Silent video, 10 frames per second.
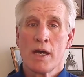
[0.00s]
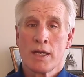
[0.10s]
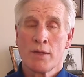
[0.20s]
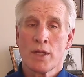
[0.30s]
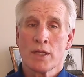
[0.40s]

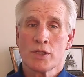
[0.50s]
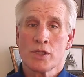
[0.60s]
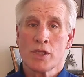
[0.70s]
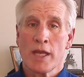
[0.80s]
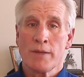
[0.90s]
in real
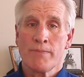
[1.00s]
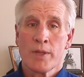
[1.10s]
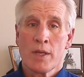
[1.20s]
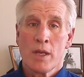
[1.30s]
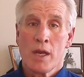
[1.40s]
estate.
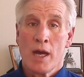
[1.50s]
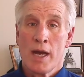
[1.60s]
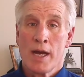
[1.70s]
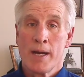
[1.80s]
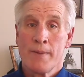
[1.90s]

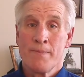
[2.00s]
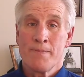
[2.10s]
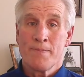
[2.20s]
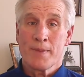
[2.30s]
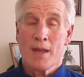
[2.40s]

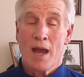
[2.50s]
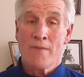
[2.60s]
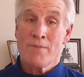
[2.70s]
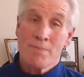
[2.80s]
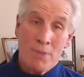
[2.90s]

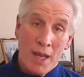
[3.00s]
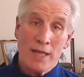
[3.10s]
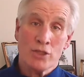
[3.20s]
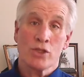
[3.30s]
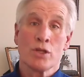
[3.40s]
I've been
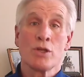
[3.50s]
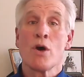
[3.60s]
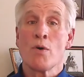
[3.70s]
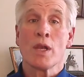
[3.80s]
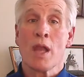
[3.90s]
blessed to
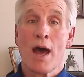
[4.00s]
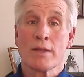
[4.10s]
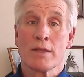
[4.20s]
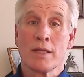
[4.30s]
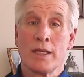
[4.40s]
know a
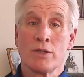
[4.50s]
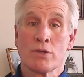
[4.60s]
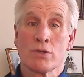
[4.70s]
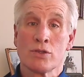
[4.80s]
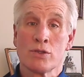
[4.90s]
lot of the
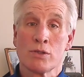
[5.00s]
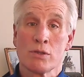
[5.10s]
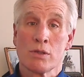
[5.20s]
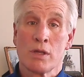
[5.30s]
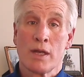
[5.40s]
leaders
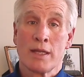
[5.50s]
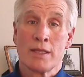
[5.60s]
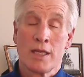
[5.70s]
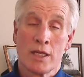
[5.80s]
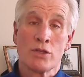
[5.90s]
in
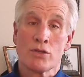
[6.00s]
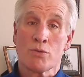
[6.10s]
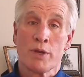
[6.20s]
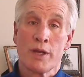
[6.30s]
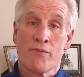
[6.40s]
the
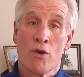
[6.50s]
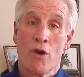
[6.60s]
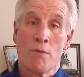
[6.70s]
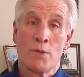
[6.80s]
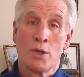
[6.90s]
industry for
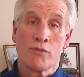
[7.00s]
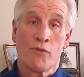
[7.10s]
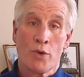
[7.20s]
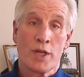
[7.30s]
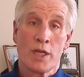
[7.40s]
almost
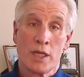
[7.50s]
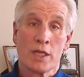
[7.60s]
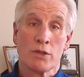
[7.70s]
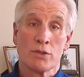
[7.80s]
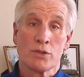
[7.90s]
40
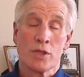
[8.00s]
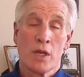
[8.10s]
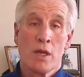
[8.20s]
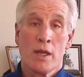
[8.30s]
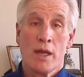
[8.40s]
years.
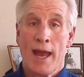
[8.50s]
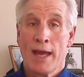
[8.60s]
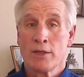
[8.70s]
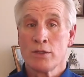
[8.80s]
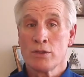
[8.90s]

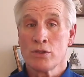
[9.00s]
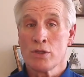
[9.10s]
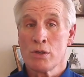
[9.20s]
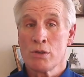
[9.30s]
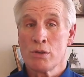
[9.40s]
And
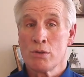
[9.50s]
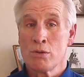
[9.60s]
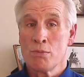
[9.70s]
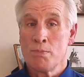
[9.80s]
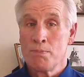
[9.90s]

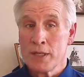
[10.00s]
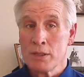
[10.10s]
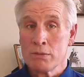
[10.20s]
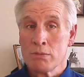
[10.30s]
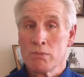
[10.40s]
so,
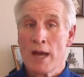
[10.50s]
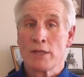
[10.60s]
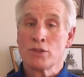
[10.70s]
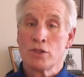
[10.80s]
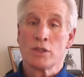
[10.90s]
Bill, why
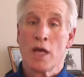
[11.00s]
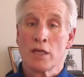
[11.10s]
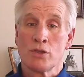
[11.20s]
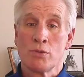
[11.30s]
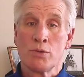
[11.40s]
don't you
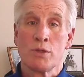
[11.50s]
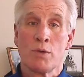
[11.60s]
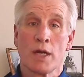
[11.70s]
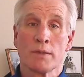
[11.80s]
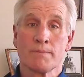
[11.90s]
tell us who you
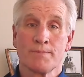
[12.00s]
are?